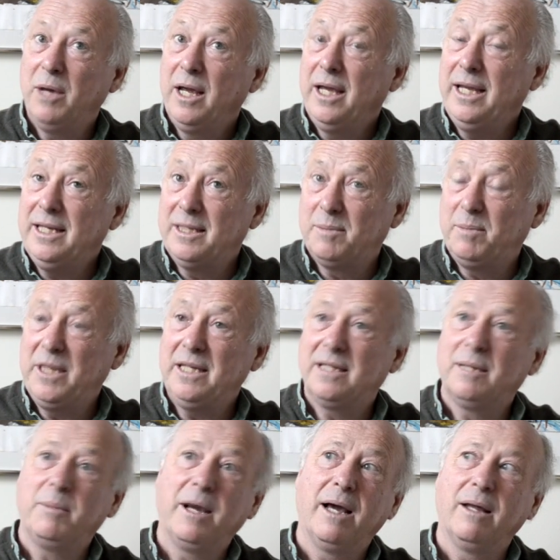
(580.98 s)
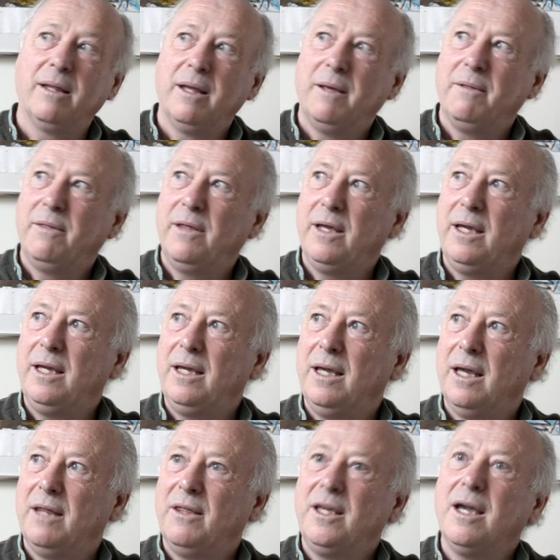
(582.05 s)
He speaks about the
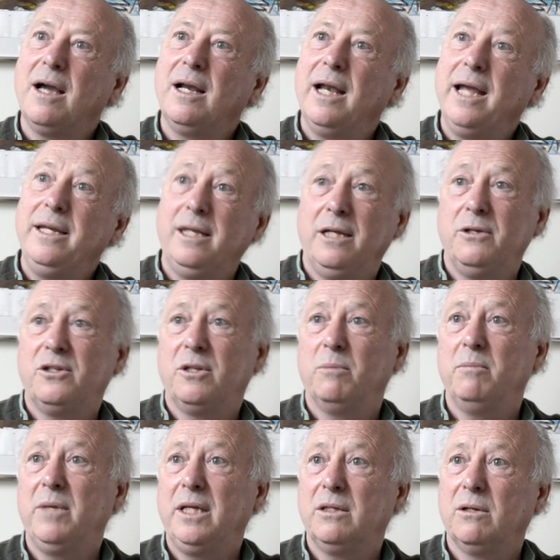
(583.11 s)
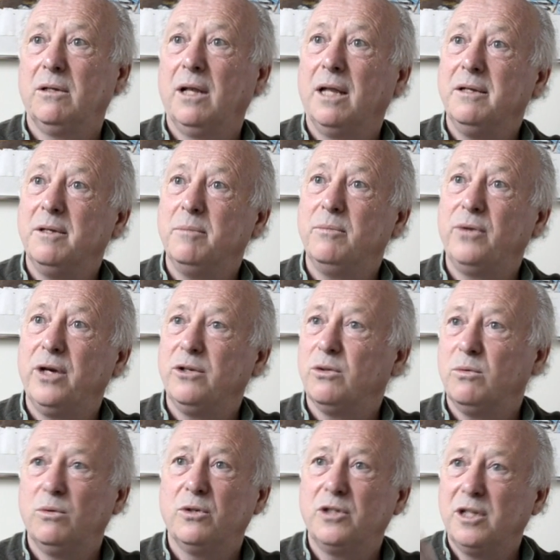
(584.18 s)
young lady he used to meet on London Bridge or
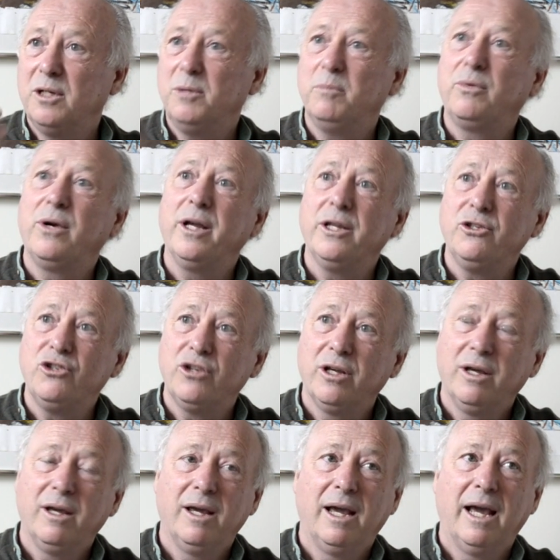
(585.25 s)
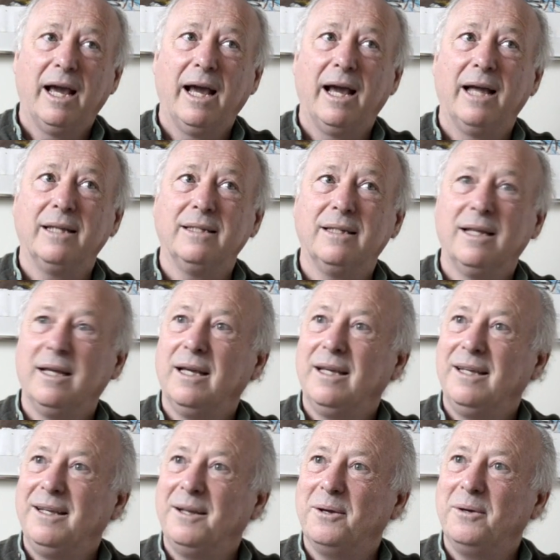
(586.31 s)
Waterloo Bridge, and
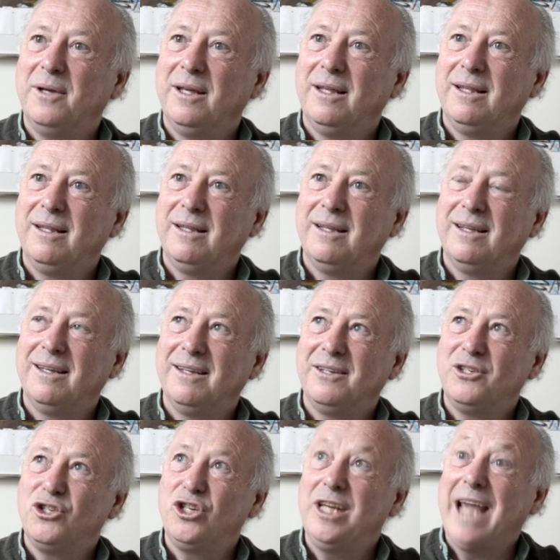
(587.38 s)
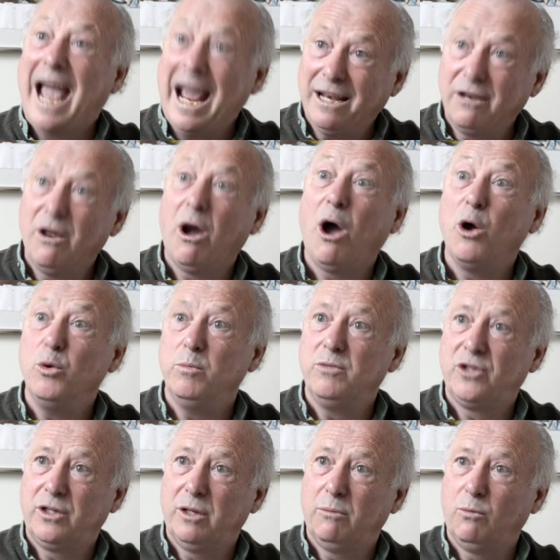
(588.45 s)
she had
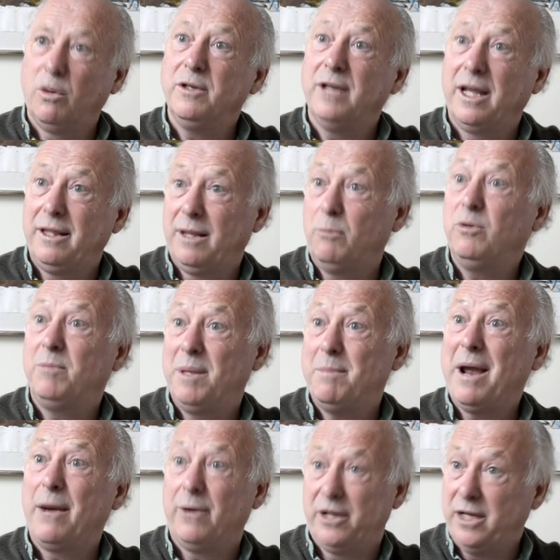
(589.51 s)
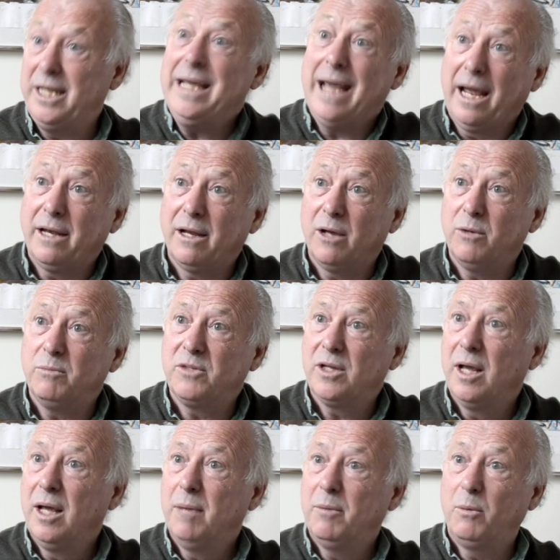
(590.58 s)
hopes that one day they would be married, and he had hopes.
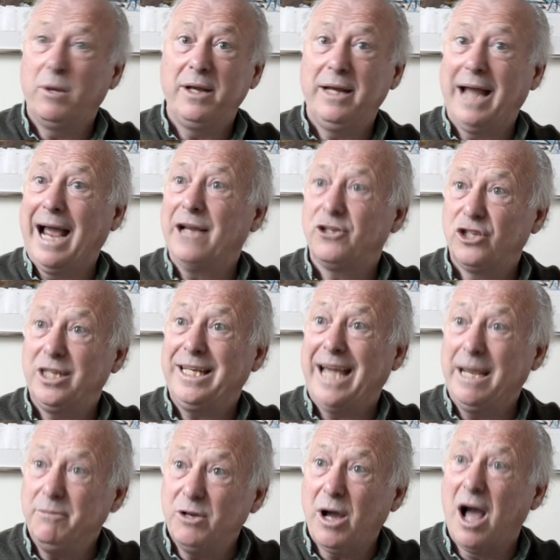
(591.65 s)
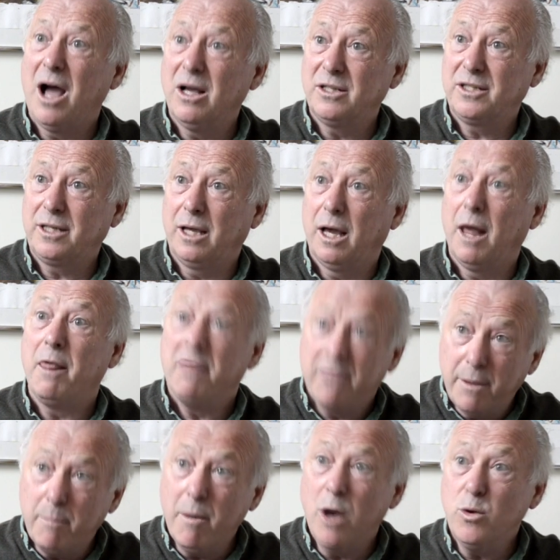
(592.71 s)
But when it actually came to ask her,
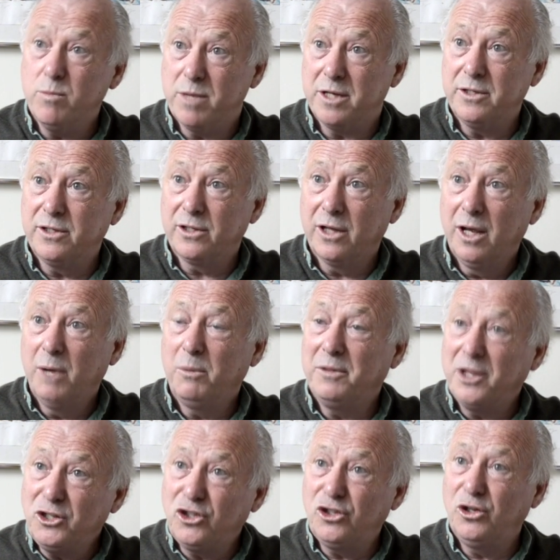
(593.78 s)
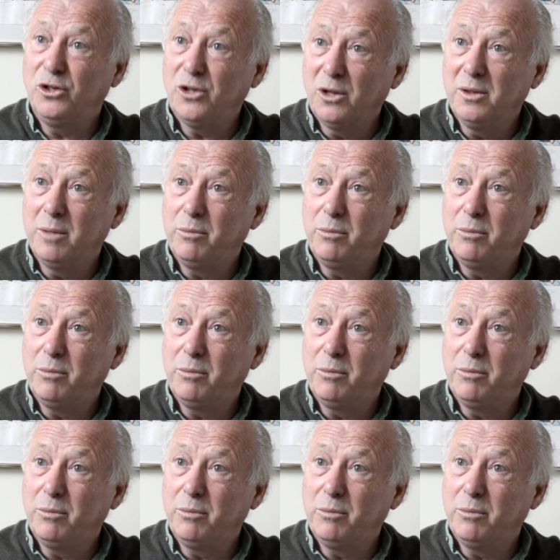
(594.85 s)
the moment when they stood on the